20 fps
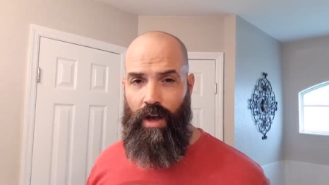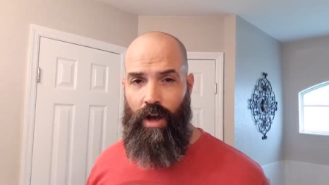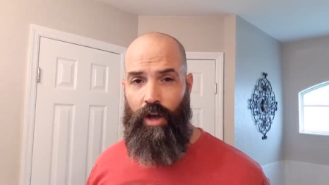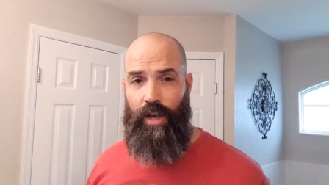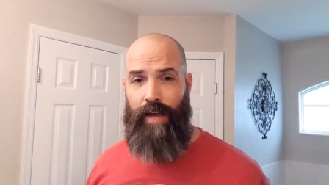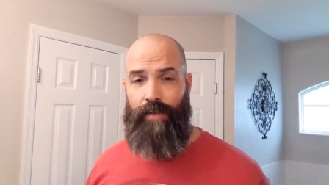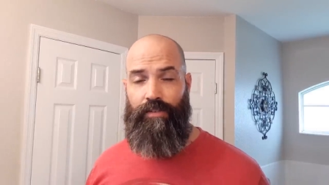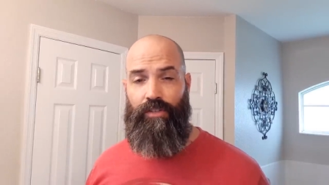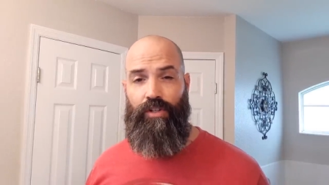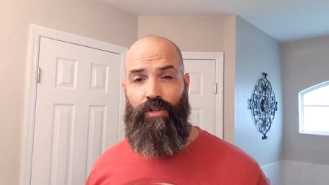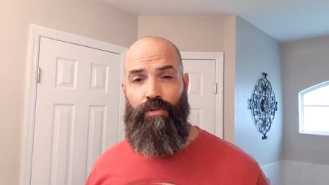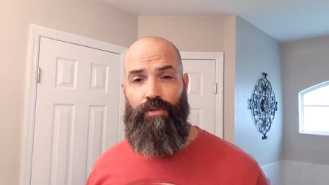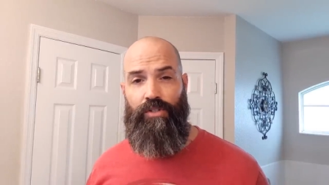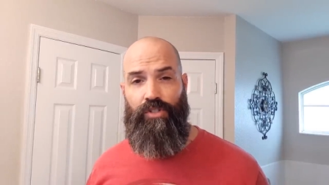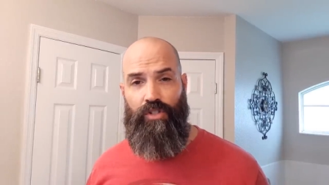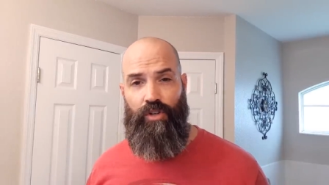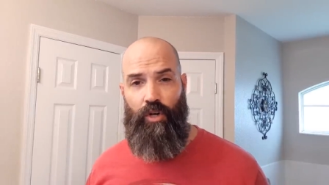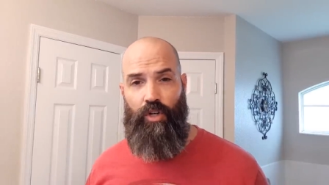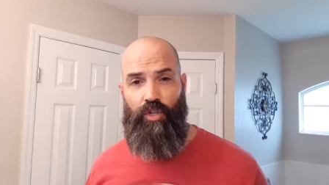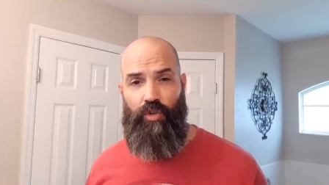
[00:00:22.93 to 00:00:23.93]
All you have to do is
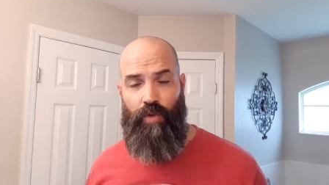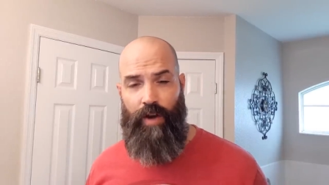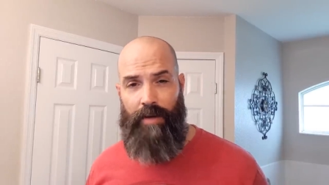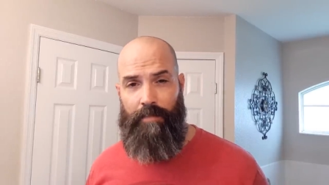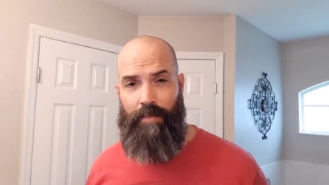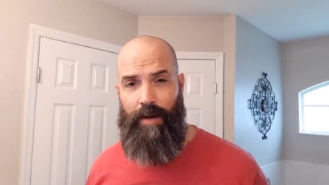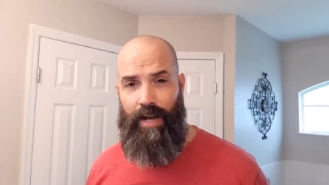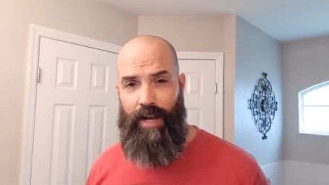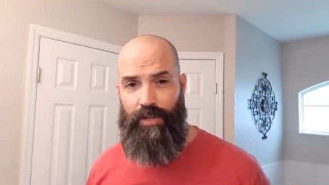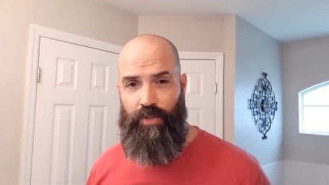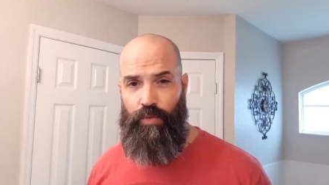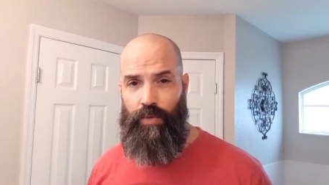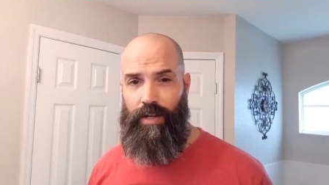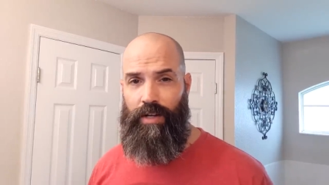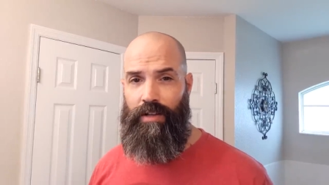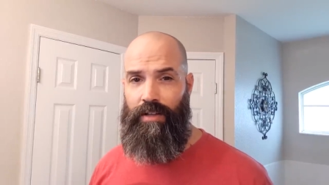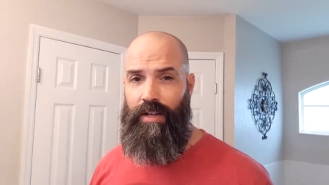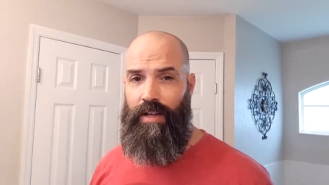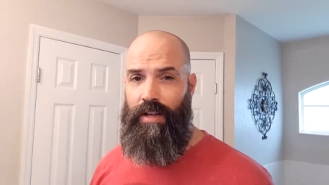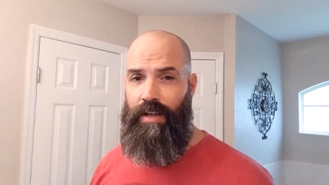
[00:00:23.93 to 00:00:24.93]
search Greg
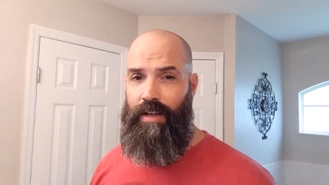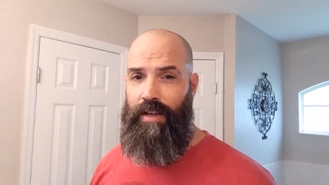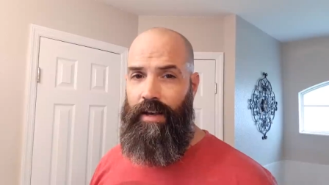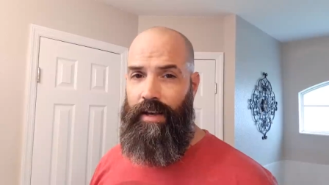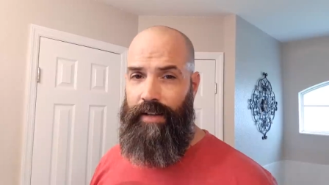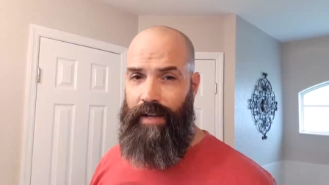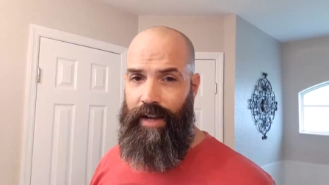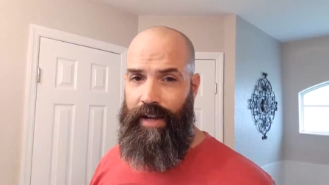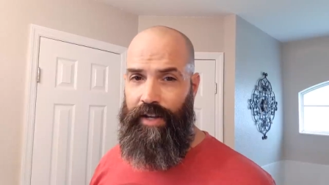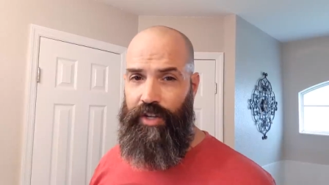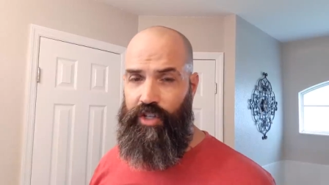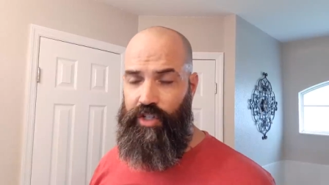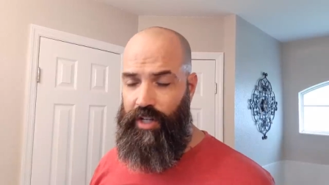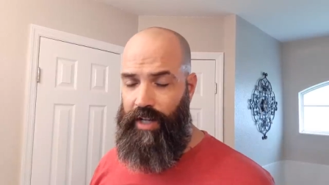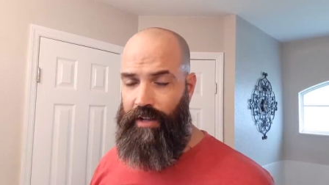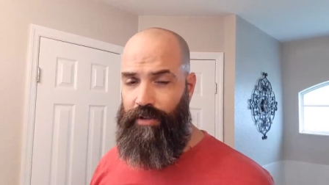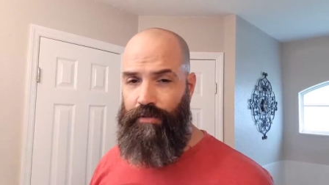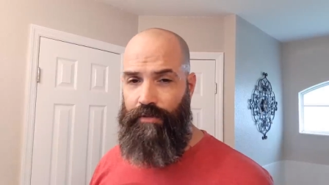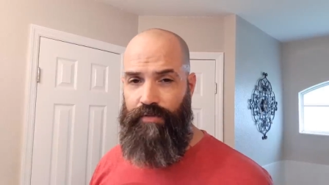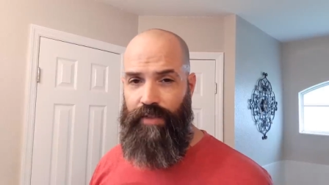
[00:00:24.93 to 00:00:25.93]
Boswell on IG,
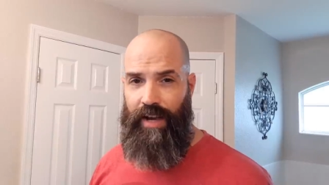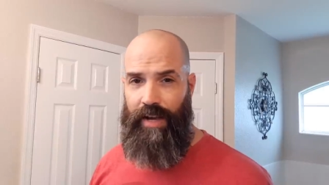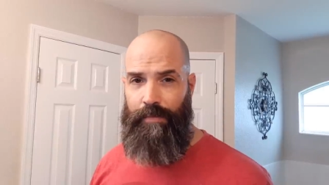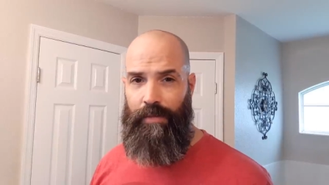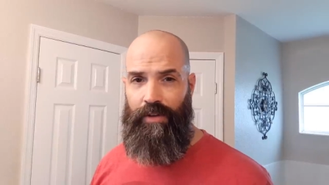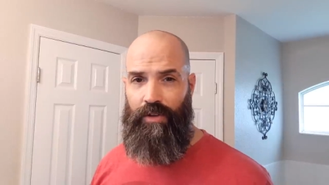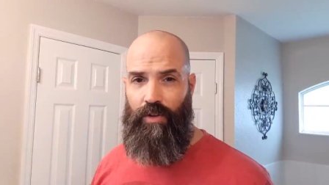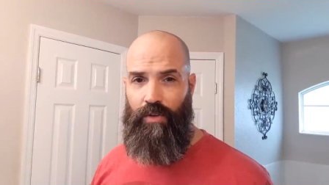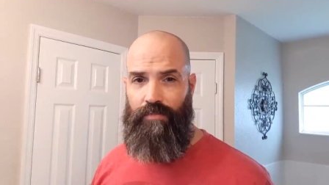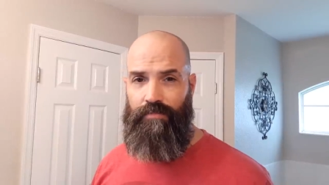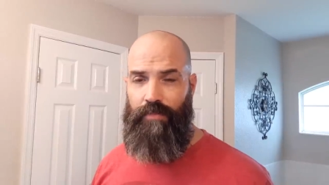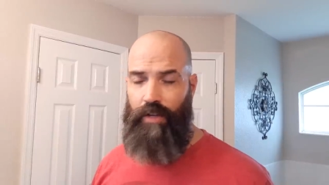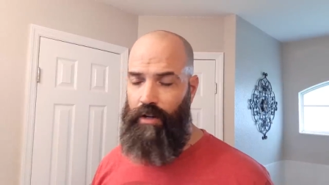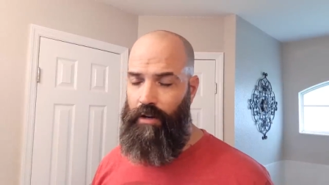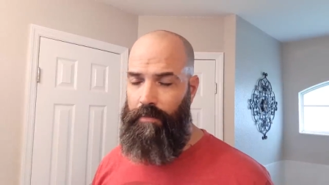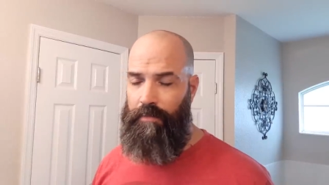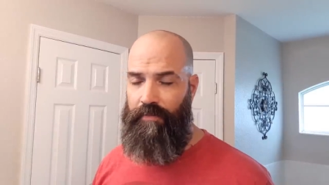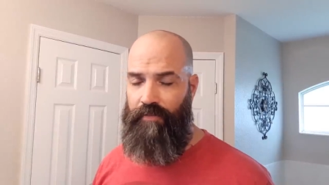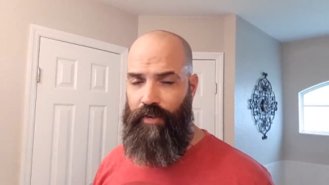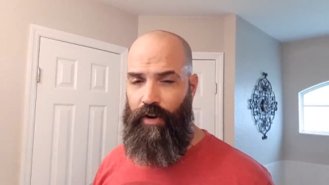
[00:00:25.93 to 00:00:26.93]
and you'll find me, you
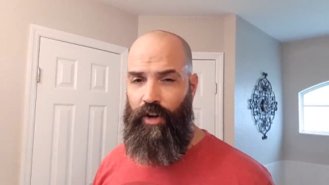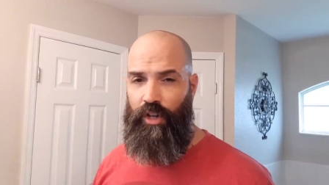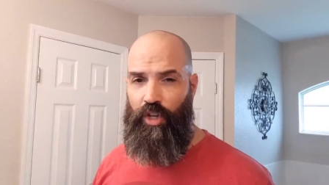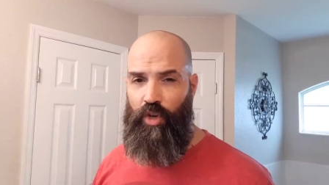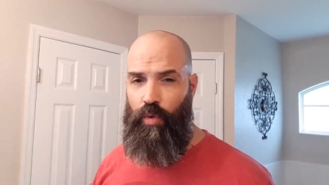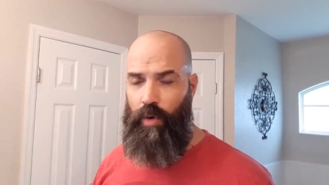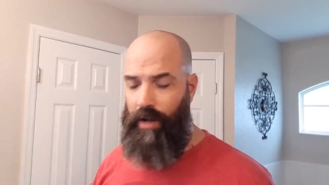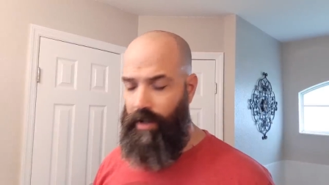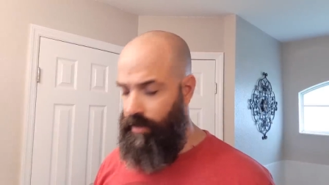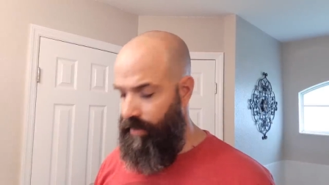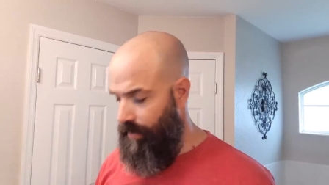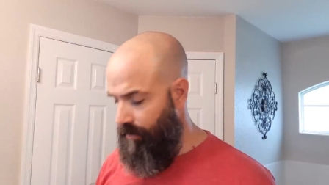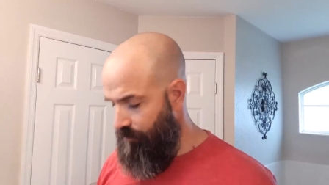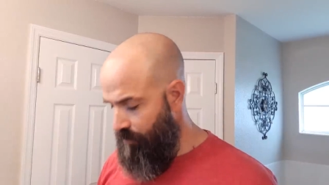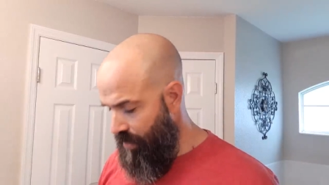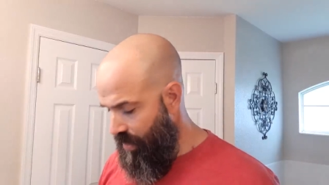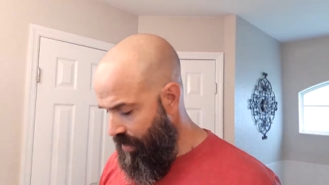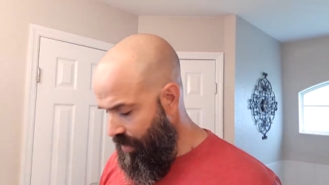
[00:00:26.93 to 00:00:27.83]
know, fairly quickly.